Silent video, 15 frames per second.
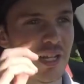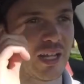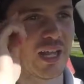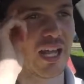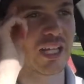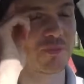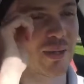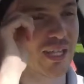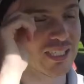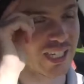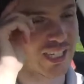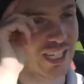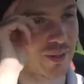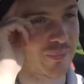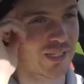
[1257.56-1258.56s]
it's
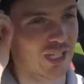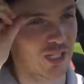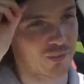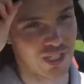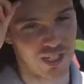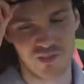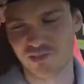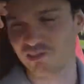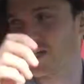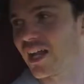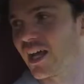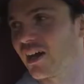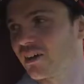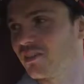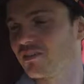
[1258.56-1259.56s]
basically come down to delivery
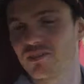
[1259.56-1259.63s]
now.